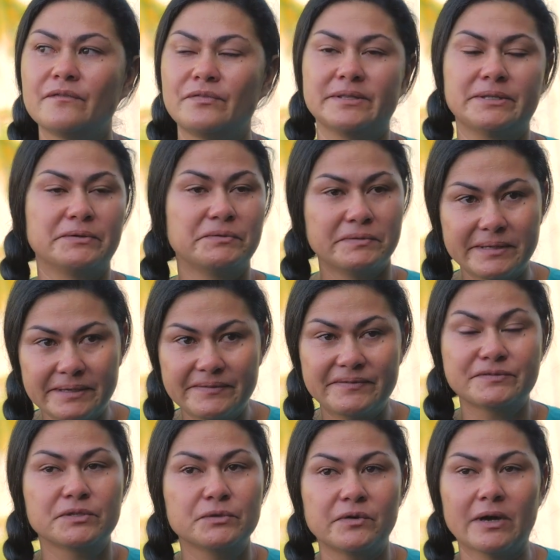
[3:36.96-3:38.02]
for the reef
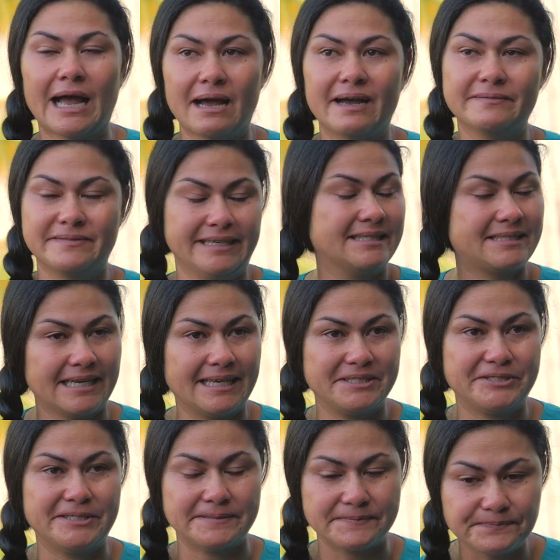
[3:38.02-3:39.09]
to have the
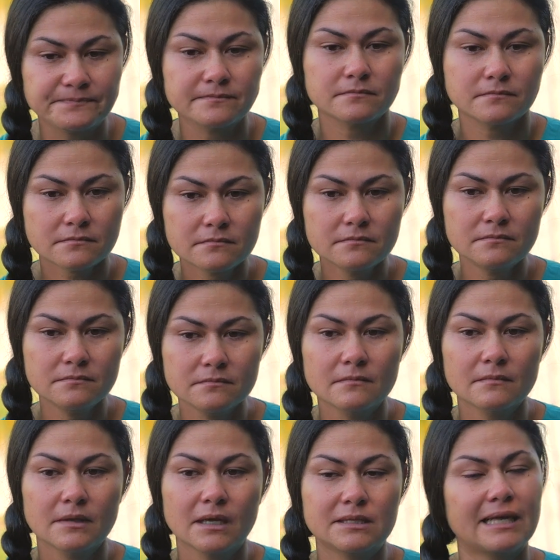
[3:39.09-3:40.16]
attention
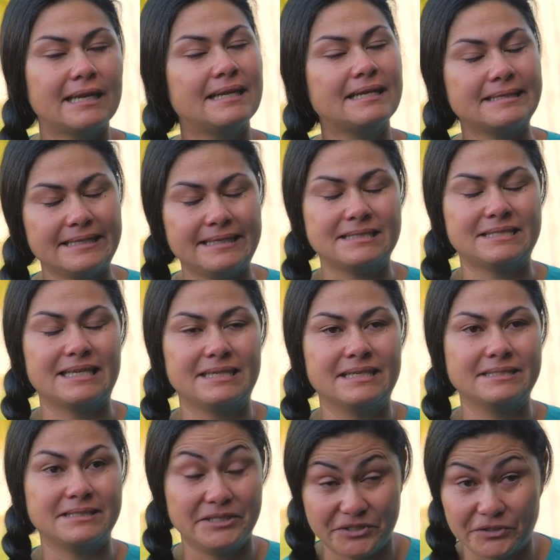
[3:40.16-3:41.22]
that it needs and
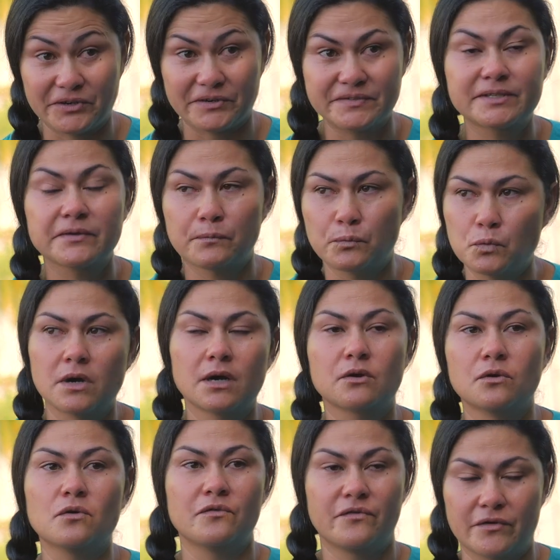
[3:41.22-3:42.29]
it deserves,
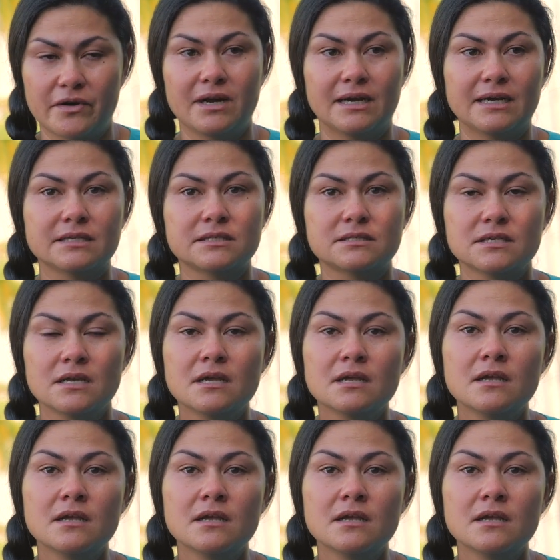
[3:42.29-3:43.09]
Puakō for us,